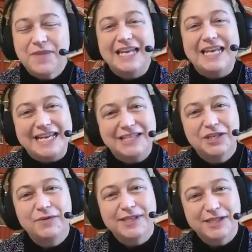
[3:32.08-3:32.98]
need
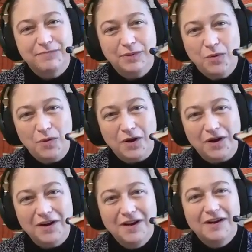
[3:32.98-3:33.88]
to
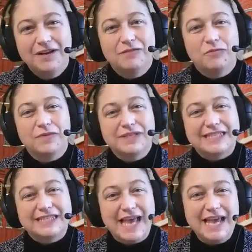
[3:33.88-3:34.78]
explore
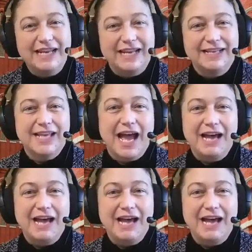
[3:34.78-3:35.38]
settings